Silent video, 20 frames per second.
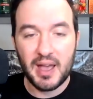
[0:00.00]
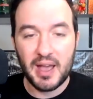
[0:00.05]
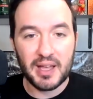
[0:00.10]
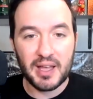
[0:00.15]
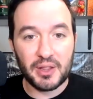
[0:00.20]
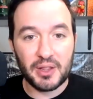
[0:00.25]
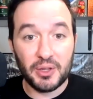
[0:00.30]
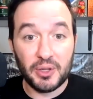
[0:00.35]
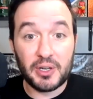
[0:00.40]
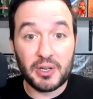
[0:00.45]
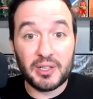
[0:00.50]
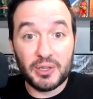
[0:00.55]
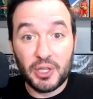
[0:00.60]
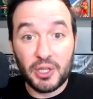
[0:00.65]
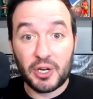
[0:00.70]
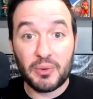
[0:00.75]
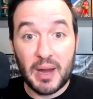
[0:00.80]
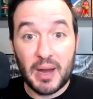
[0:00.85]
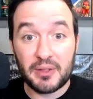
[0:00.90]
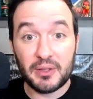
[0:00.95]
look
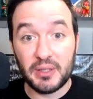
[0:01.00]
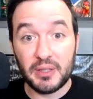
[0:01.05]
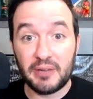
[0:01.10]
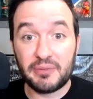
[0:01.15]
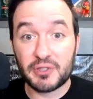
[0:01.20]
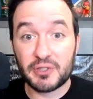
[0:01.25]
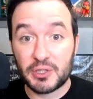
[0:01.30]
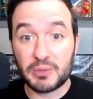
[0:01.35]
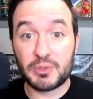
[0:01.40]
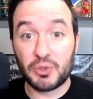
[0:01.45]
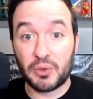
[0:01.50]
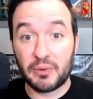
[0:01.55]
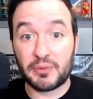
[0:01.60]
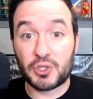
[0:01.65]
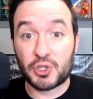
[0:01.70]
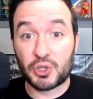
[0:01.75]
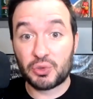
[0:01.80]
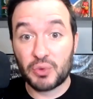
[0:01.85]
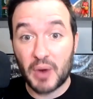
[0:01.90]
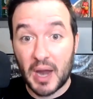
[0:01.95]
around the league for some sort of
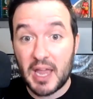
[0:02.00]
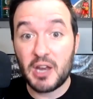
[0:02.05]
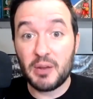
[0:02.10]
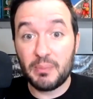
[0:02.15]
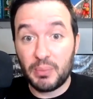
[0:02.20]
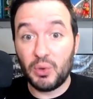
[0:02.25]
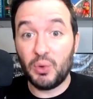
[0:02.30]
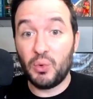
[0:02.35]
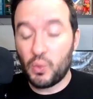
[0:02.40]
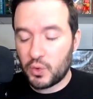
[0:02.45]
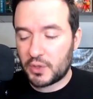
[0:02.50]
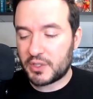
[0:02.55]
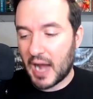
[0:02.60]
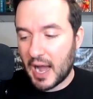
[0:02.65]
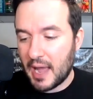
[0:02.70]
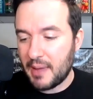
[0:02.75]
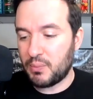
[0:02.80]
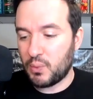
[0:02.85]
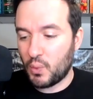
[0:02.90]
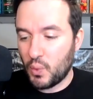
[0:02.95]
tradable
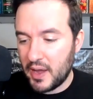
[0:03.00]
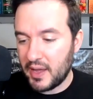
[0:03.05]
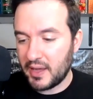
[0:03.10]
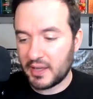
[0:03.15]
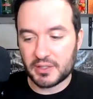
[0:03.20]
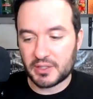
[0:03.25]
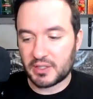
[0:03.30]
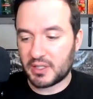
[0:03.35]
type wings,